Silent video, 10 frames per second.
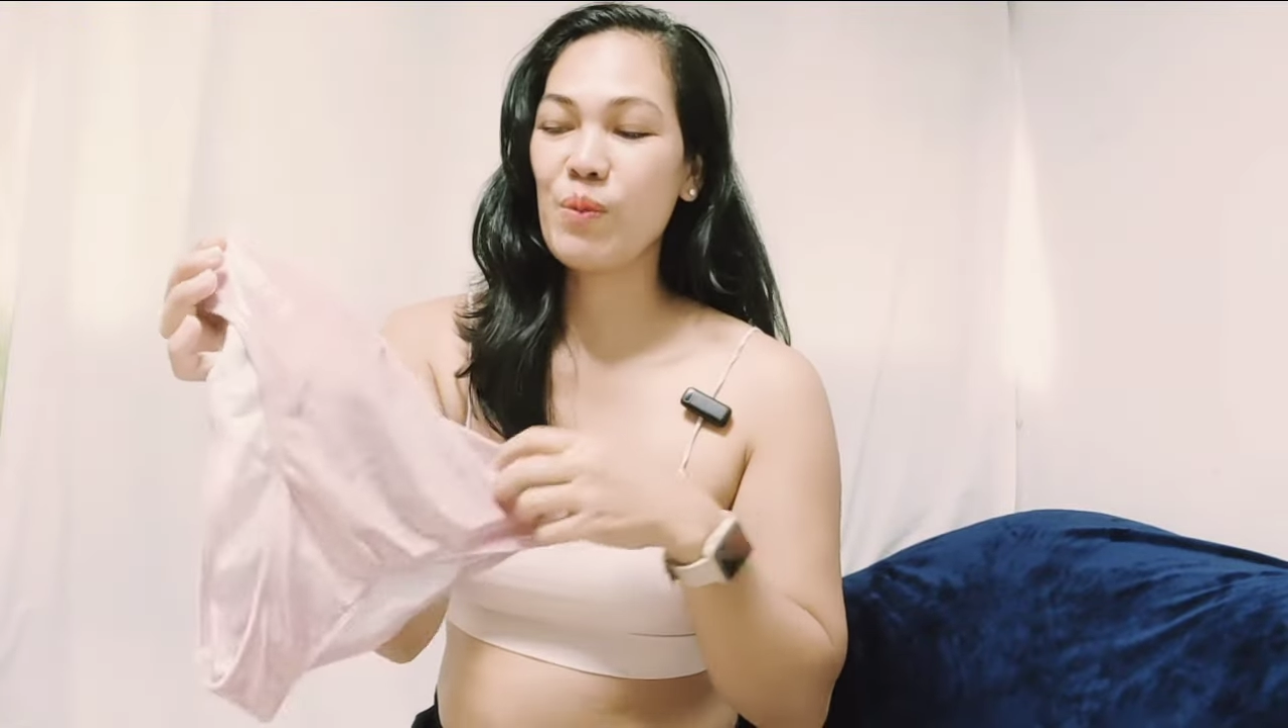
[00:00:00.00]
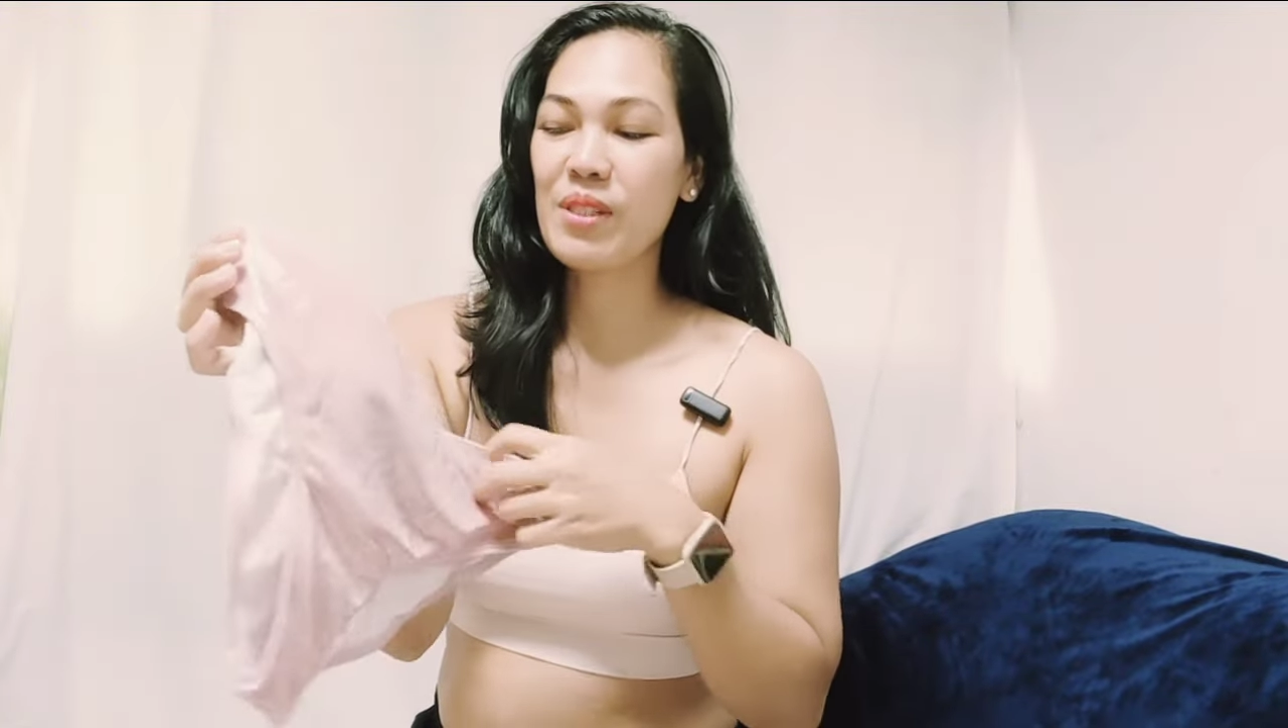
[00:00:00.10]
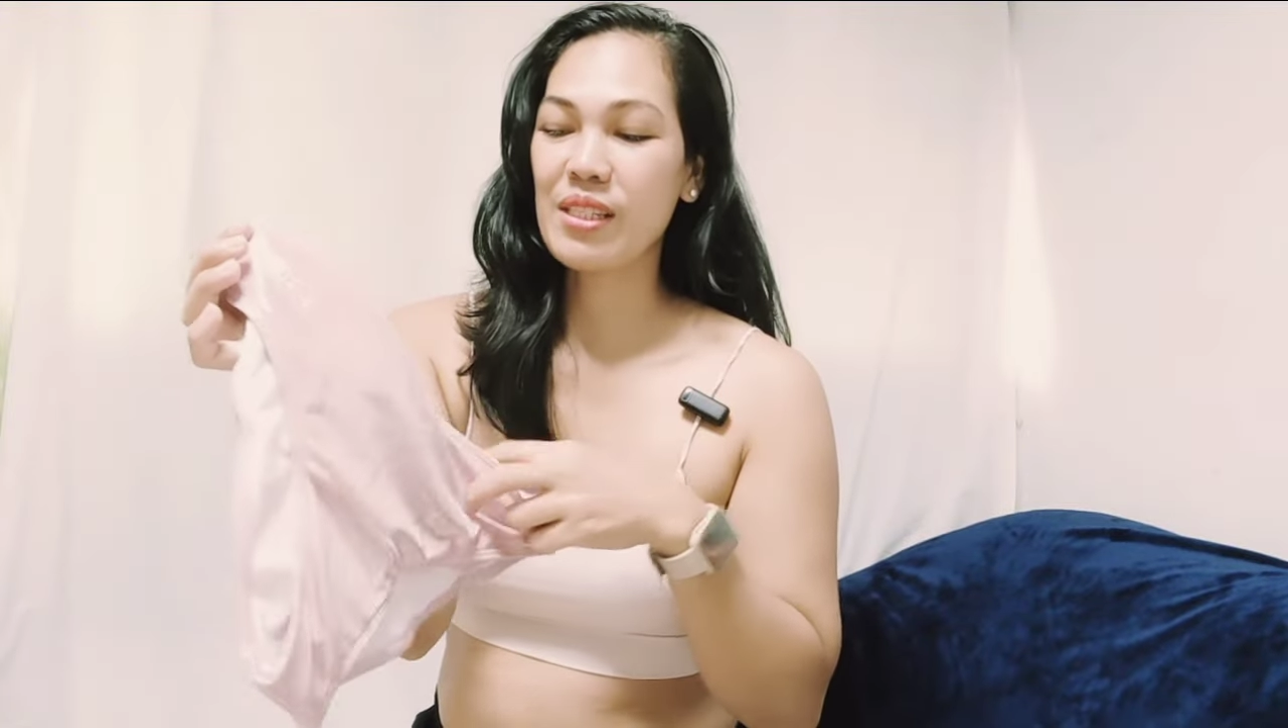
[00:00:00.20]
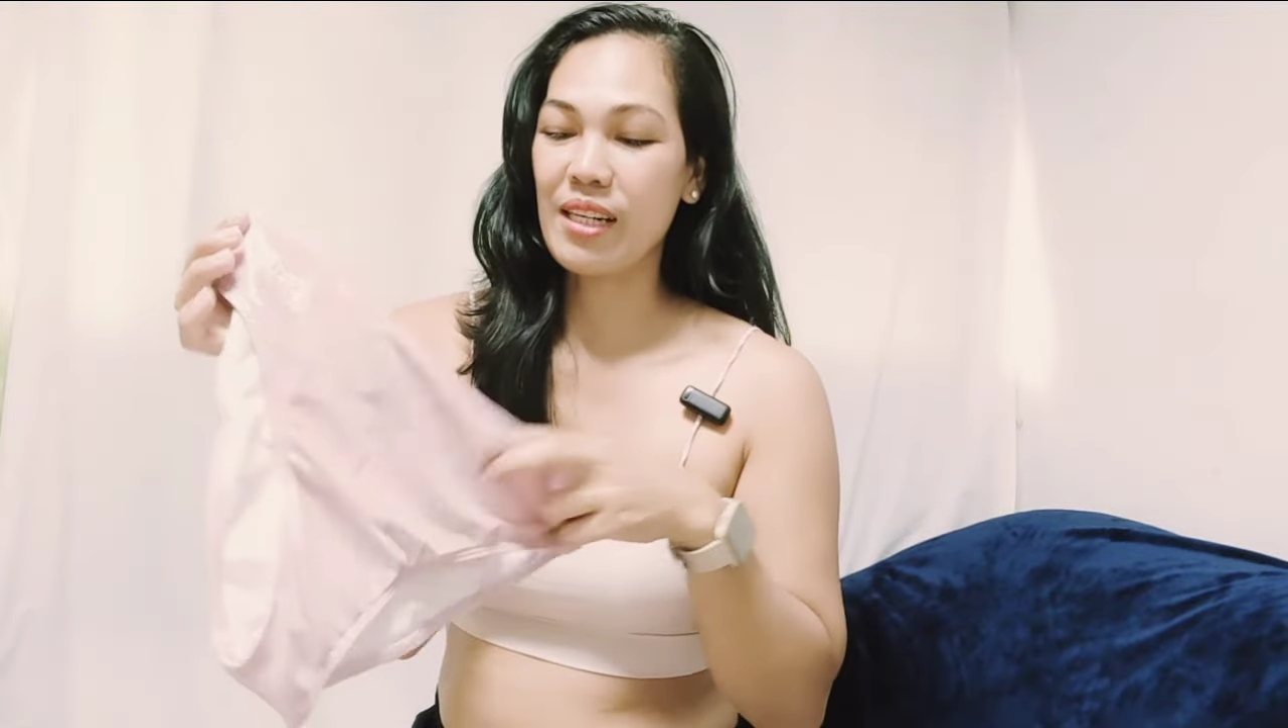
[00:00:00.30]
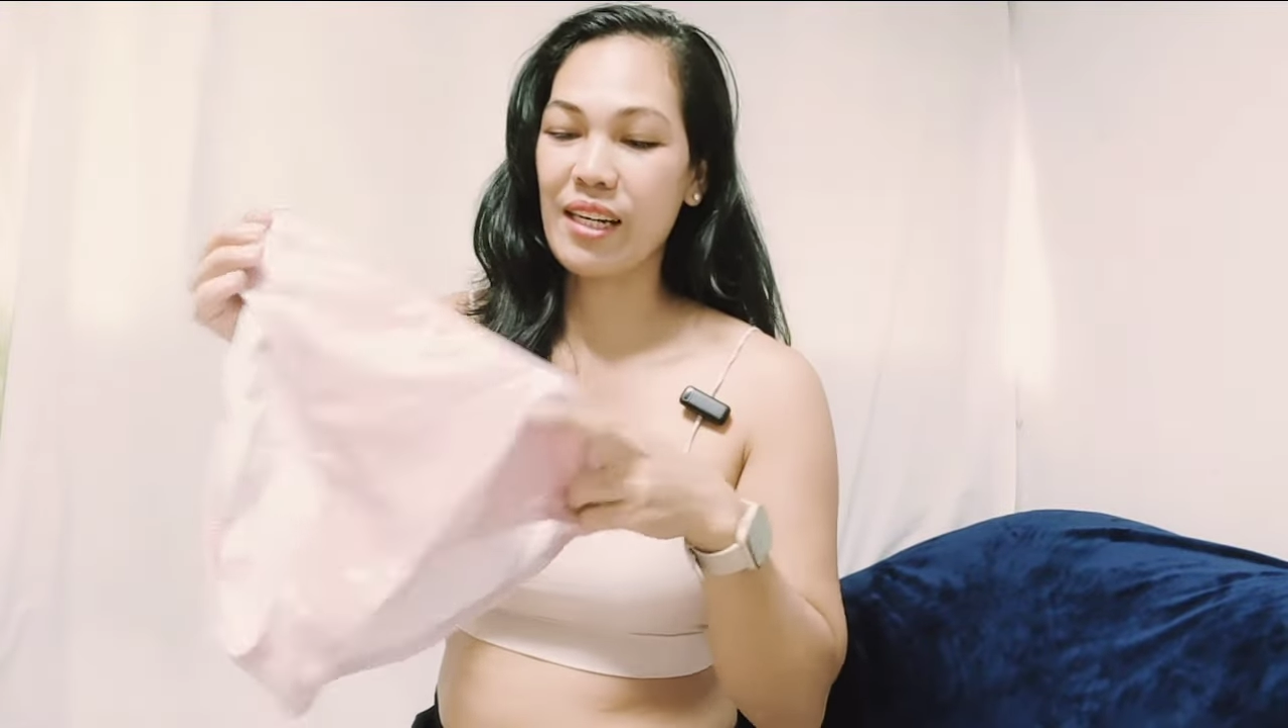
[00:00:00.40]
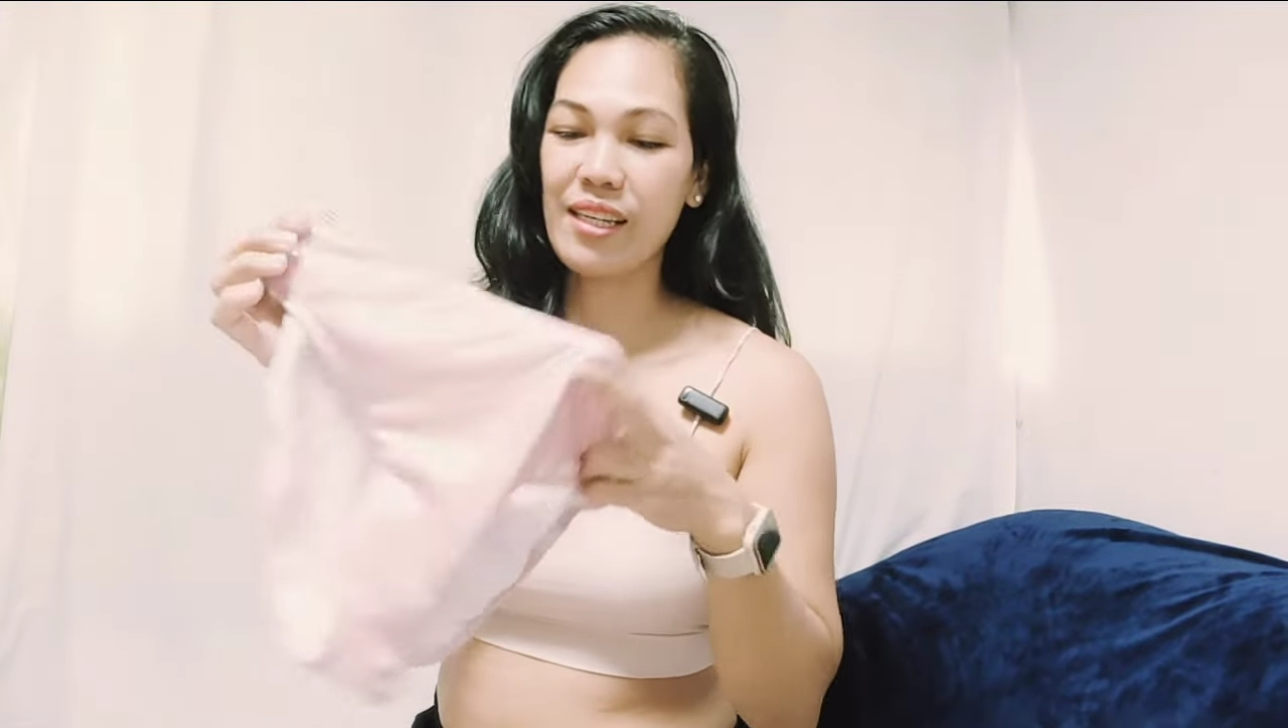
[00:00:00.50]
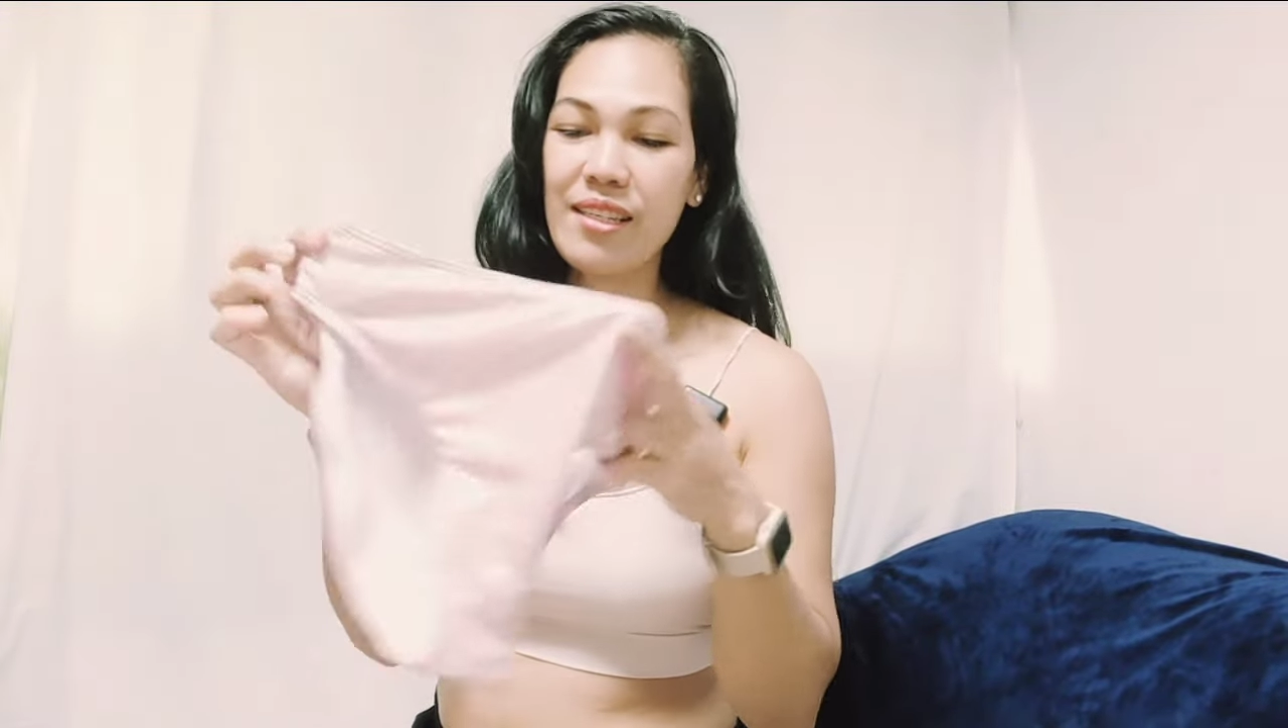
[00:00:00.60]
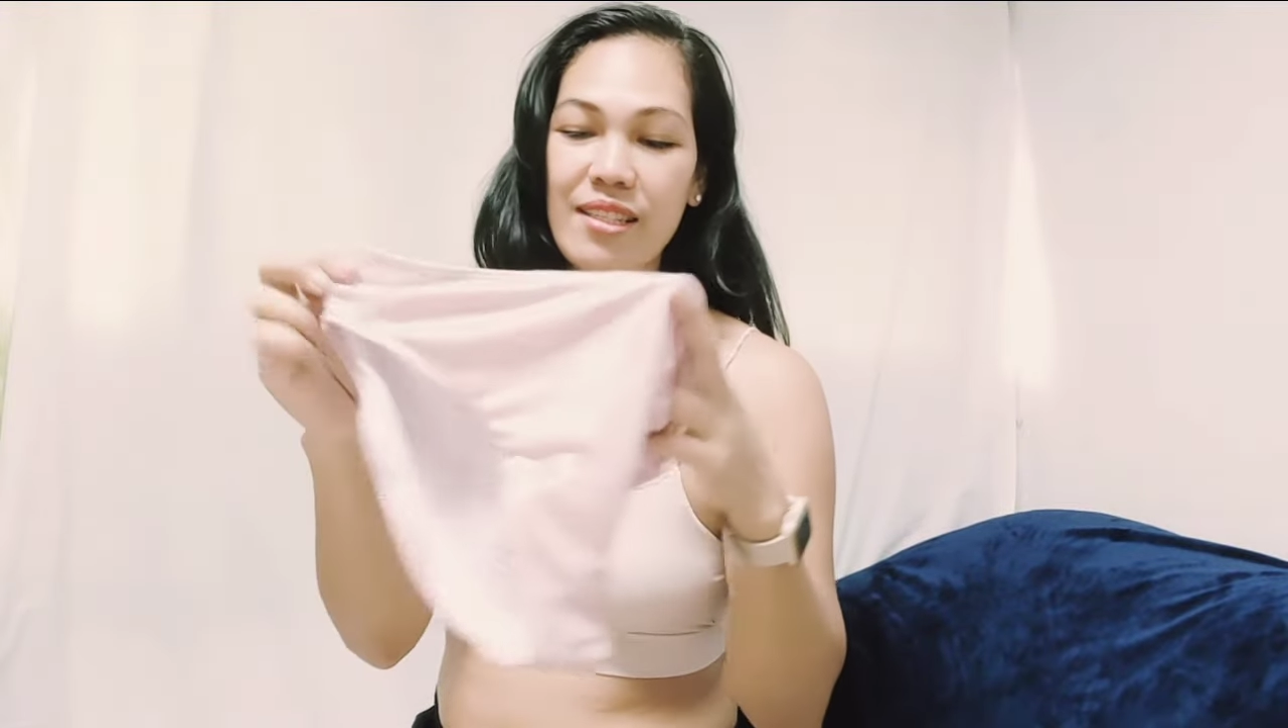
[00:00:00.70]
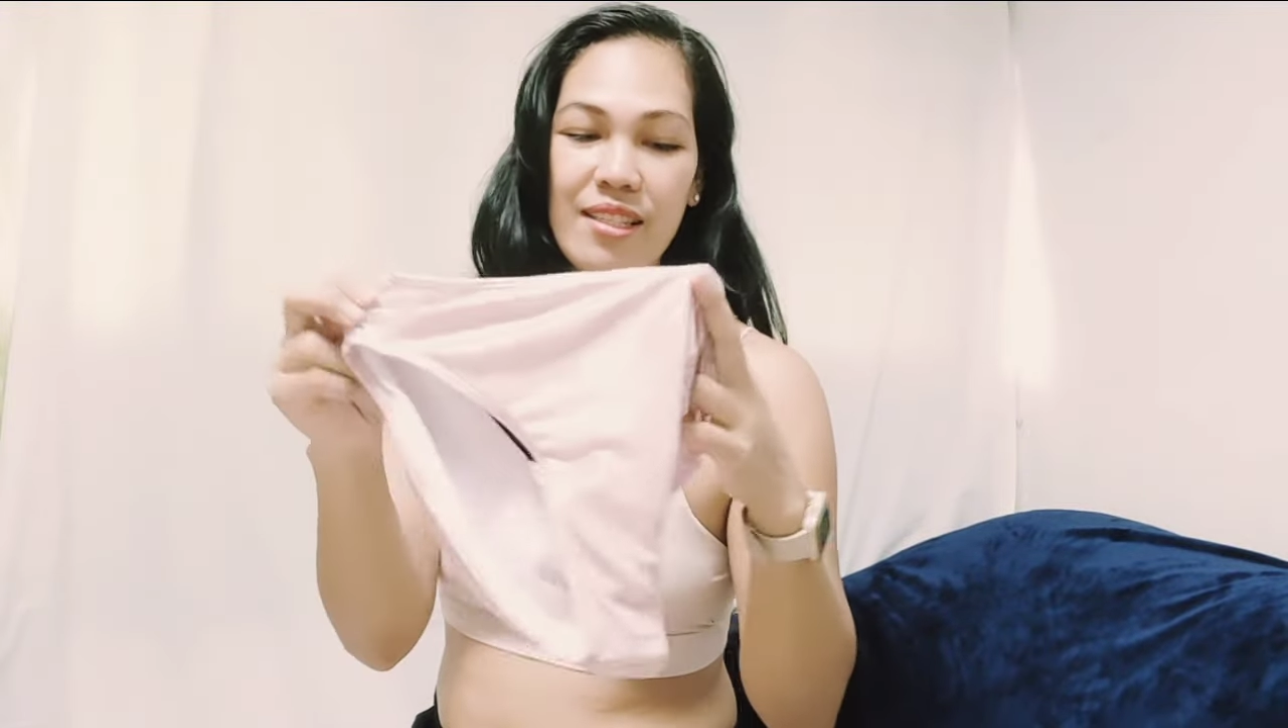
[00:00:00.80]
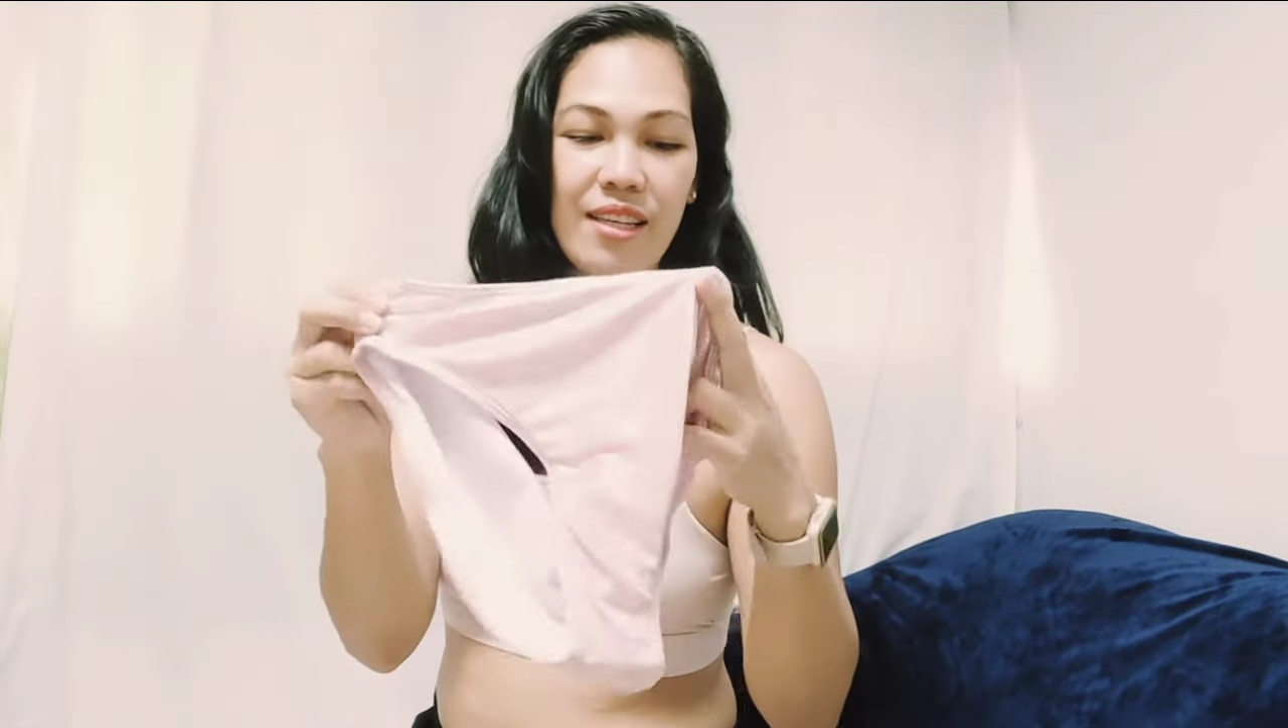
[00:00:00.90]

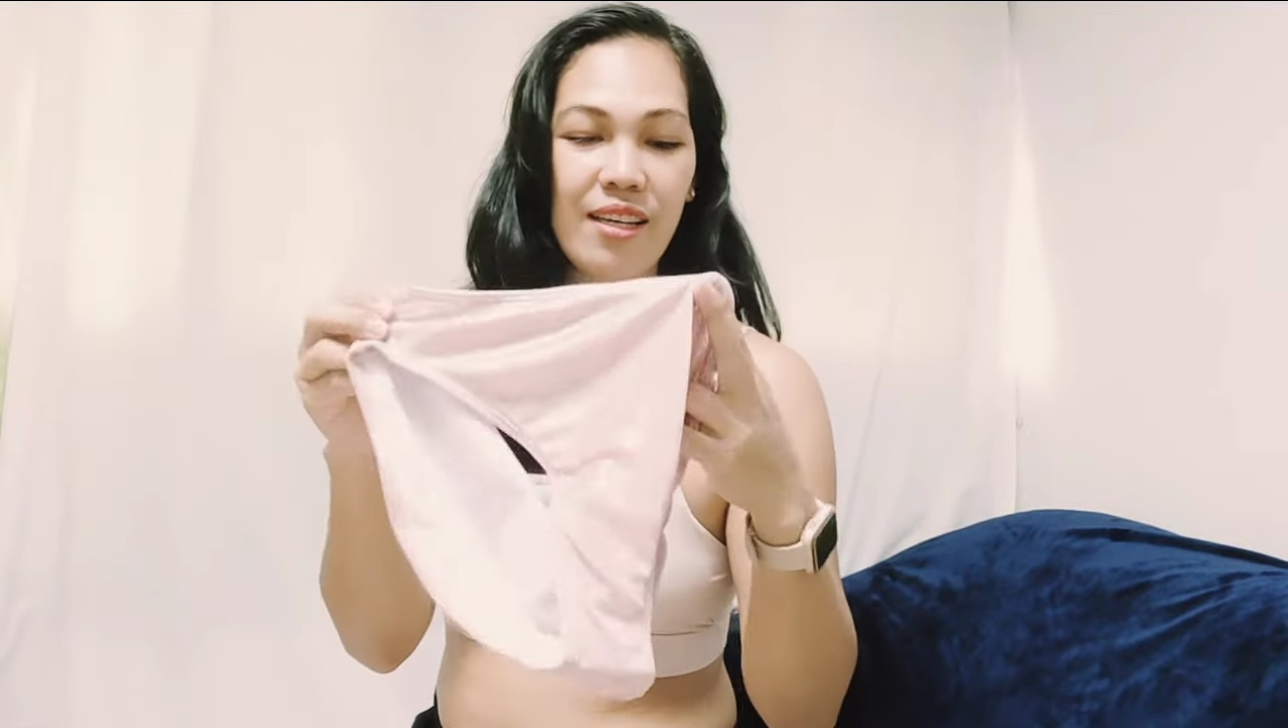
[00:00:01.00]
size.